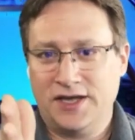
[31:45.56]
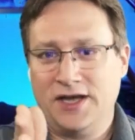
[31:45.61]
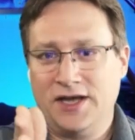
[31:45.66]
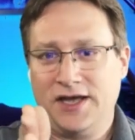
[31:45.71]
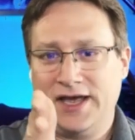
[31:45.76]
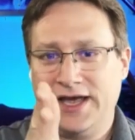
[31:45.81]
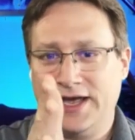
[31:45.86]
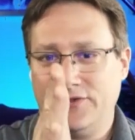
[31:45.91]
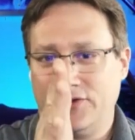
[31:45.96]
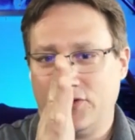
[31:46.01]

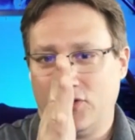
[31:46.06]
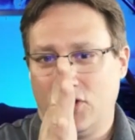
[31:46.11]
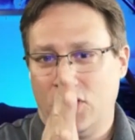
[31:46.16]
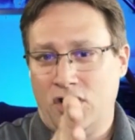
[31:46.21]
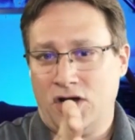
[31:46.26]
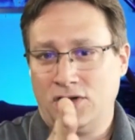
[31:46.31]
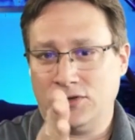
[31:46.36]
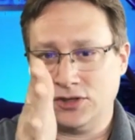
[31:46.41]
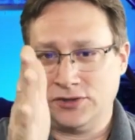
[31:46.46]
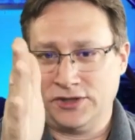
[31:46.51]
and they're
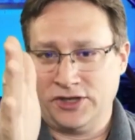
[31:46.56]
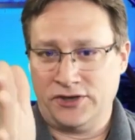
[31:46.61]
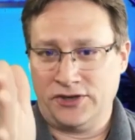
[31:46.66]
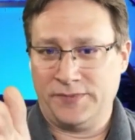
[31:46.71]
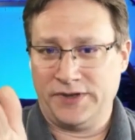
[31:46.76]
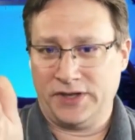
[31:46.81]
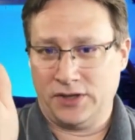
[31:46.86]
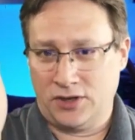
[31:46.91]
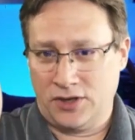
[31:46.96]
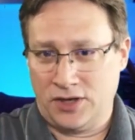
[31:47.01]
all a little
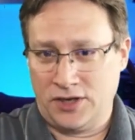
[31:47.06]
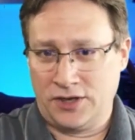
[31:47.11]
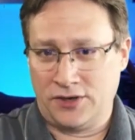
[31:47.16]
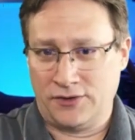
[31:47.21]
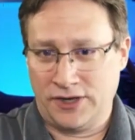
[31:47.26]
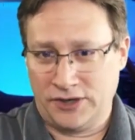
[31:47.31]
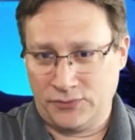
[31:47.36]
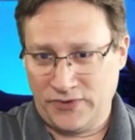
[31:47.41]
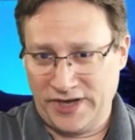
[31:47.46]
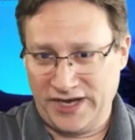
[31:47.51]
bit longer
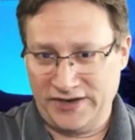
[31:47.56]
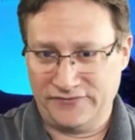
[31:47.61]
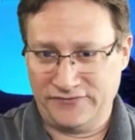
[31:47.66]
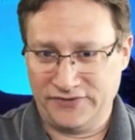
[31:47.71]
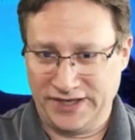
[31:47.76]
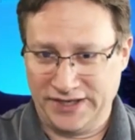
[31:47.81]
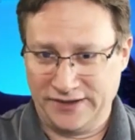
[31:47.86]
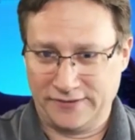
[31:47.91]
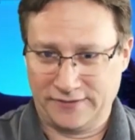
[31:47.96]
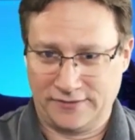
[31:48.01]
on
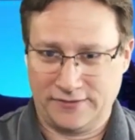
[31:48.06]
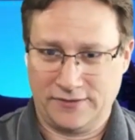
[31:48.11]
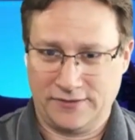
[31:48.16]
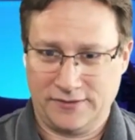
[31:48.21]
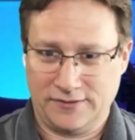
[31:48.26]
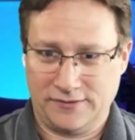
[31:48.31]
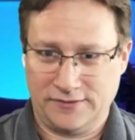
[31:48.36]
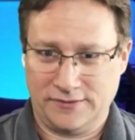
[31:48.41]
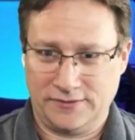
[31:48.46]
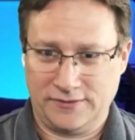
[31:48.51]
wavelength,
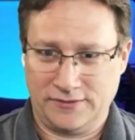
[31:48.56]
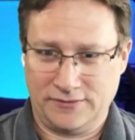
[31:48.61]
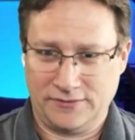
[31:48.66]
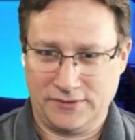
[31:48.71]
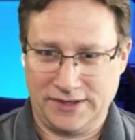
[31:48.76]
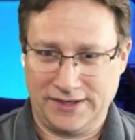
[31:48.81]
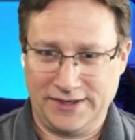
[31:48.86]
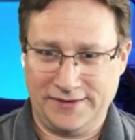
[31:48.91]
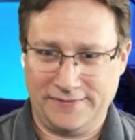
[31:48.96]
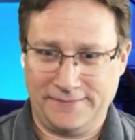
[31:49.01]

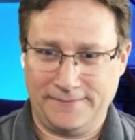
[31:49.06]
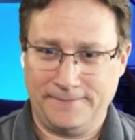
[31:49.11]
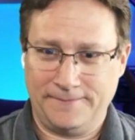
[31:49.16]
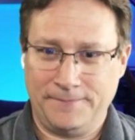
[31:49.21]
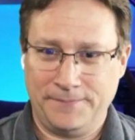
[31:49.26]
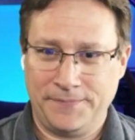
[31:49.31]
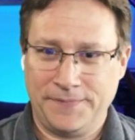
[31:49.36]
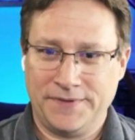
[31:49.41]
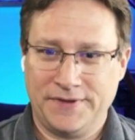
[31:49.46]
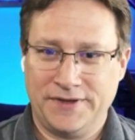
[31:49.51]
right?
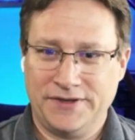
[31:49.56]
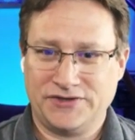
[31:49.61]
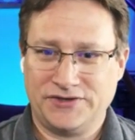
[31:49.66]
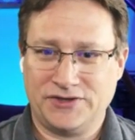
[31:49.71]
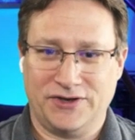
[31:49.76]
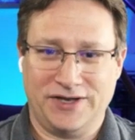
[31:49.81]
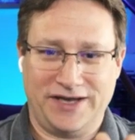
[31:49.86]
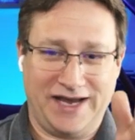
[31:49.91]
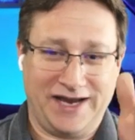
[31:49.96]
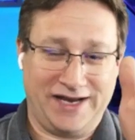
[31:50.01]

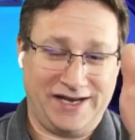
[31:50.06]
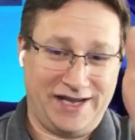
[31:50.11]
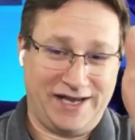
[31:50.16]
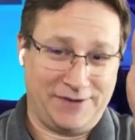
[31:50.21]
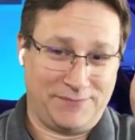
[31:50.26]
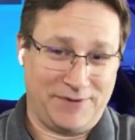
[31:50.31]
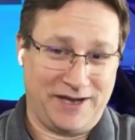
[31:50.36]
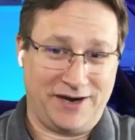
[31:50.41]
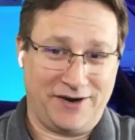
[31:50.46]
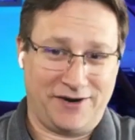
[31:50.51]
So 88
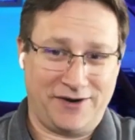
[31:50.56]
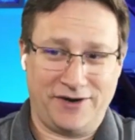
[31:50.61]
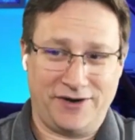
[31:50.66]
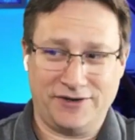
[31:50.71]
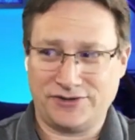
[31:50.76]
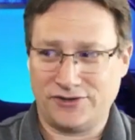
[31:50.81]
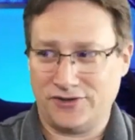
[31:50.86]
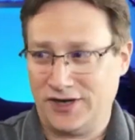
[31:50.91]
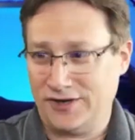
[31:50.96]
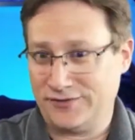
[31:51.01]

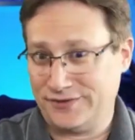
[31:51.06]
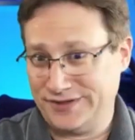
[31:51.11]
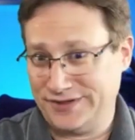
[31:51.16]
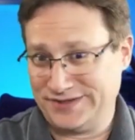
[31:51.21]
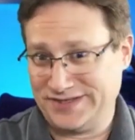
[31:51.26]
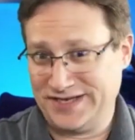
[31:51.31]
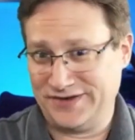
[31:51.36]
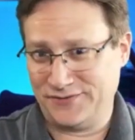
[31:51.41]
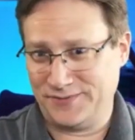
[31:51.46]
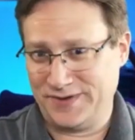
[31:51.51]
megahertz or
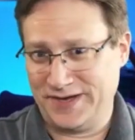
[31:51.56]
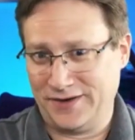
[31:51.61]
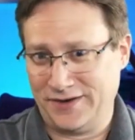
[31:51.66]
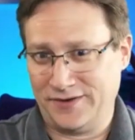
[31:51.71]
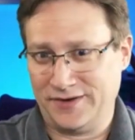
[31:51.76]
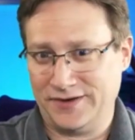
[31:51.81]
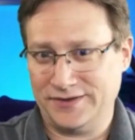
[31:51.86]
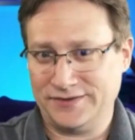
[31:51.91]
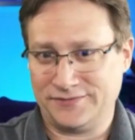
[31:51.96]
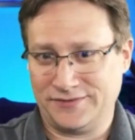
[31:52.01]
107
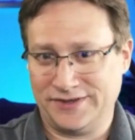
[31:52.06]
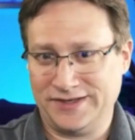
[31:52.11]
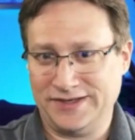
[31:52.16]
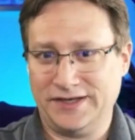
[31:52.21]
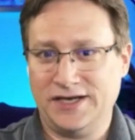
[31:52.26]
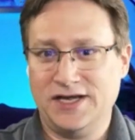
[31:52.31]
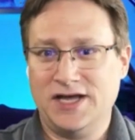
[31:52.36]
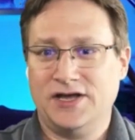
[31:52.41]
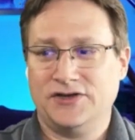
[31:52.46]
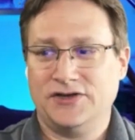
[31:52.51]
megahertz, right?
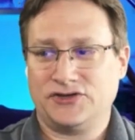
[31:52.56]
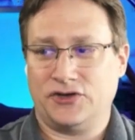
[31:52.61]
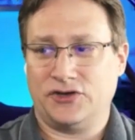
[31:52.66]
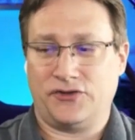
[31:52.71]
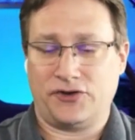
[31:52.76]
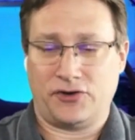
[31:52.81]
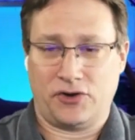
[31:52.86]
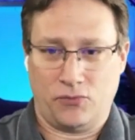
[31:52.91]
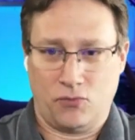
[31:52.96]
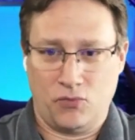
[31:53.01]
So
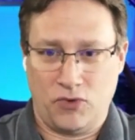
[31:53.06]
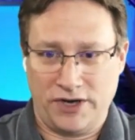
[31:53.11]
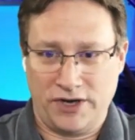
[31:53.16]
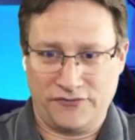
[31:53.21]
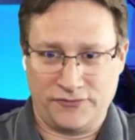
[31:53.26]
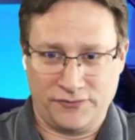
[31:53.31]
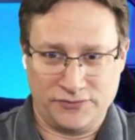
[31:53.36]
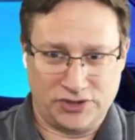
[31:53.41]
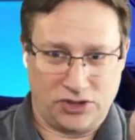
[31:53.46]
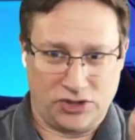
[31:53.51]
they're, one of
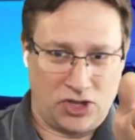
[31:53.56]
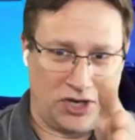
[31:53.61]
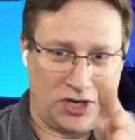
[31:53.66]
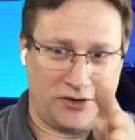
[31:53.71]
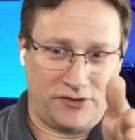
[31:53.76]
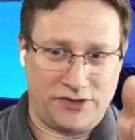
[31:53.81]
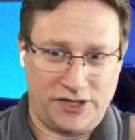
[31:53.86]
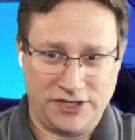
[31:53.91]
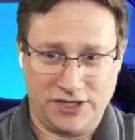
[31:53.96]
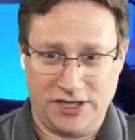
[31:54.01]
them is
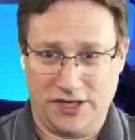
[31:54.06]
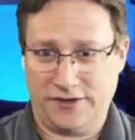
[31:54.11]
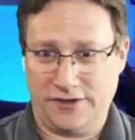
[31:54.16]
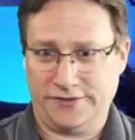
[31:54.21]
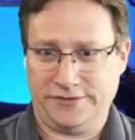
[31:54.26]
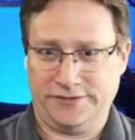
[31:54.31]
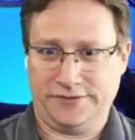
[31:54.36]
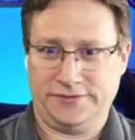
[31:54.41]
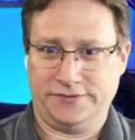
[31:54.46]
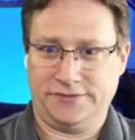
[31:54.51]
longer than the other,
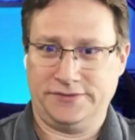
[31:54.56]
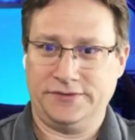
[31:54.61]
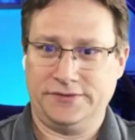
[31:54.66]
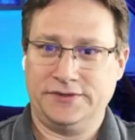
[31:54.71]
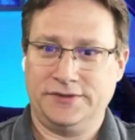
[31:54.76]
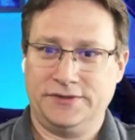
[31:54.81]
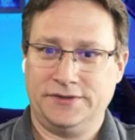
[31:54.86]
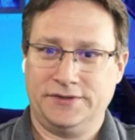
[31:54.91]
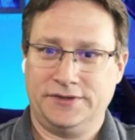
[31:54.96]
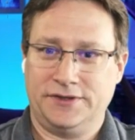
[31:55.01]

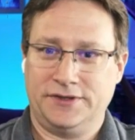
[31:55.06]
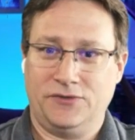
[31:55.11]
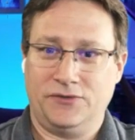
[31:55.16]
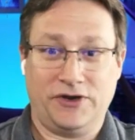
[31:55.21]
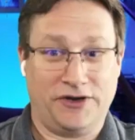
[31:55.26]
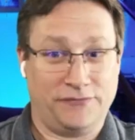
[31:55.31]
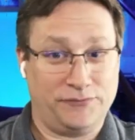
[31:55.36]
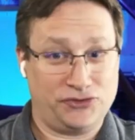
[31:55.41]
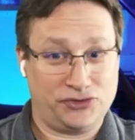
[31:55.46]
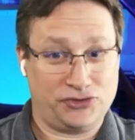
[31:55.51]

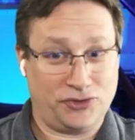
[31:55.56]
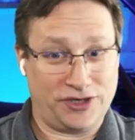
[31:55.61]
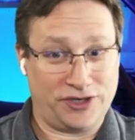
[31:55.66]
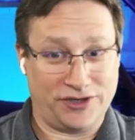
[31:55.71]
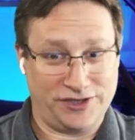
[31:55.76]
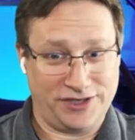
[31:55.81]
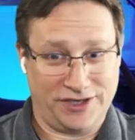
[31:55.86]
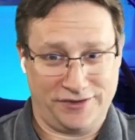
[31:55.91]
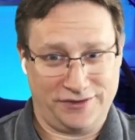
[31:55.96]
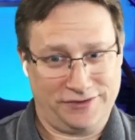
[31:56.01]
one of them shorter
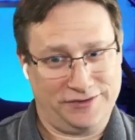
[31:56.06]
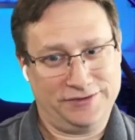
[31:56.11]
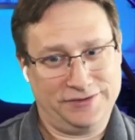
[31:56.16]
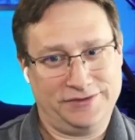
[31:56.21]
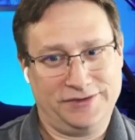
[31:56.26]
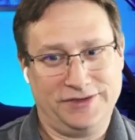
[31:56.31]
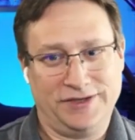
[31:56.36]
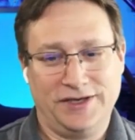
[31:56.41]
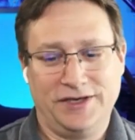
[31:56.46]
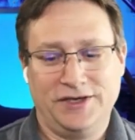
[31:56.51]
than the other.
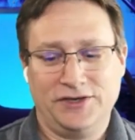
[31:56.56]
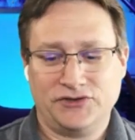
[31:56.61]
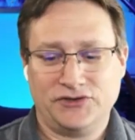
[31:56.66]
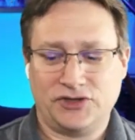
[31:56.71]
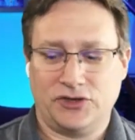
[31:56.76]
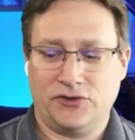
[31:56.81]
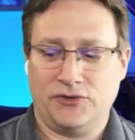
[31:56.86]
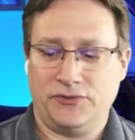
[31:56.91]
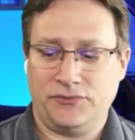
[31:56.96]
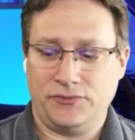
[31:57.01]

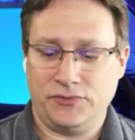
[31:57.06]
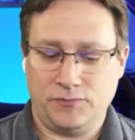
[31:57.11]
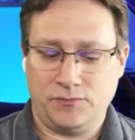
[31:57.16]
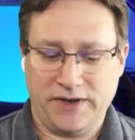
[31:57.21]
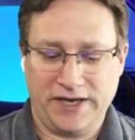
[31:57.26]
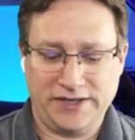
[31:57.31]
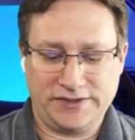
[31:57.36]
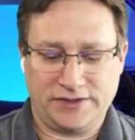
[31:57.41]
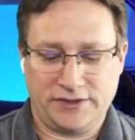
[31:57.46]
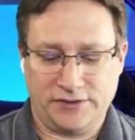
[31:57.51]
So
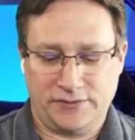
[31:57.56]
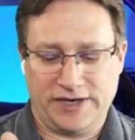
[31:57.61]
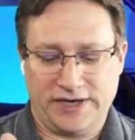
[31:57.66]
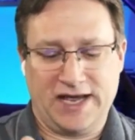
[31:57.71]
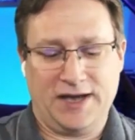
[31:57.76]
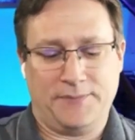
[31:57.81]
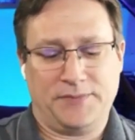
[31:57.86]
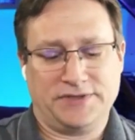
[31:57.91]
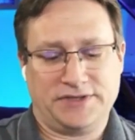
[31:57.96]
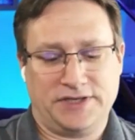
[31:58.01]
basically, what
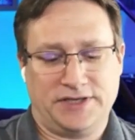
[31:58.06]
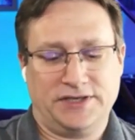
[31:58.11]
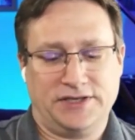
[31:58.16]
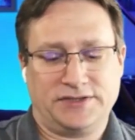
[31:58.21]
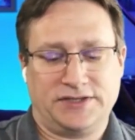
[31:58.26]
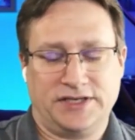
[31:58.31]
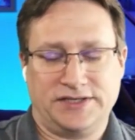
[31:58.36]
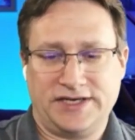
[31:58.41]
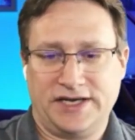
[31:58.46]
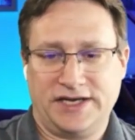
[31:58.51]
happens is
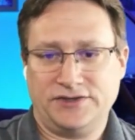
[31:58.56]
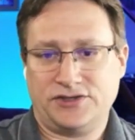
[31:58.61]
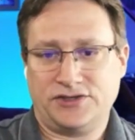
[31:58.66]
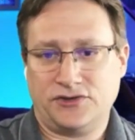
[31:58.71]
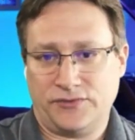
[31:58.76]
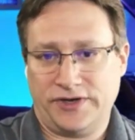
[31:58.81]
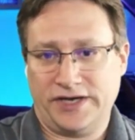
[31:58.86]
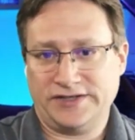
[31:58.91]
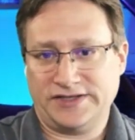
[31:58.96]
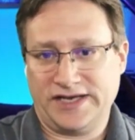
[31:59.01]
the tensor
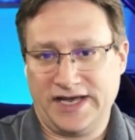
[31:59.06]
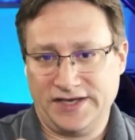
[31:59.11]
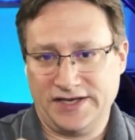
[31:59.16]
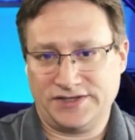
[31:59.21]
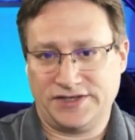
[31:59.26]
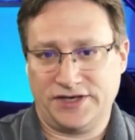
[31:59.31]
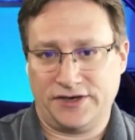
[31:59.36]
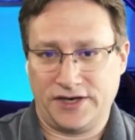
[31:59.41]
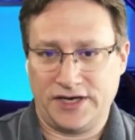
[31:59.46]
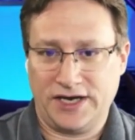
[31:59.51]
rings, as
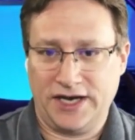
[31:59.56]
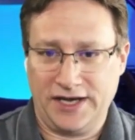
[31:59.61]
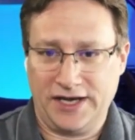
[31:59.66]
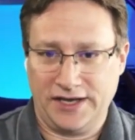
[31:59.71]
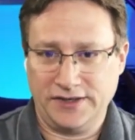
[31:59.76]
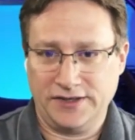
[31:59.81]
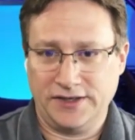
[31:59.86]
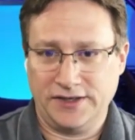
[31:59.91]
they're cut,